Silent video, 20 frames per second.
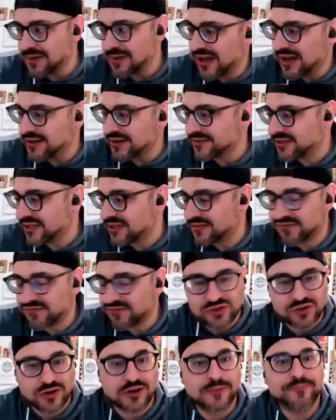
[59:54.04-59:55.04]
in the glass. That's
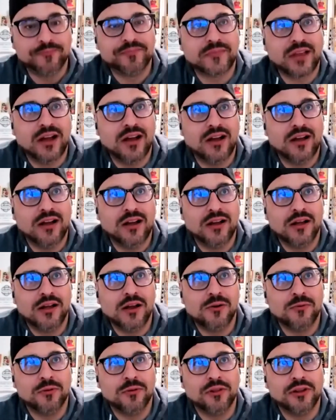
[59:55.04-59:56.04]
for sure. Uh,
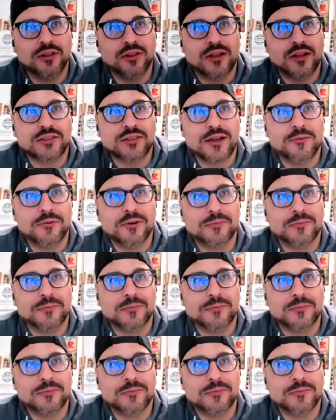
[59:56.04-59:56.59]
I really that's like really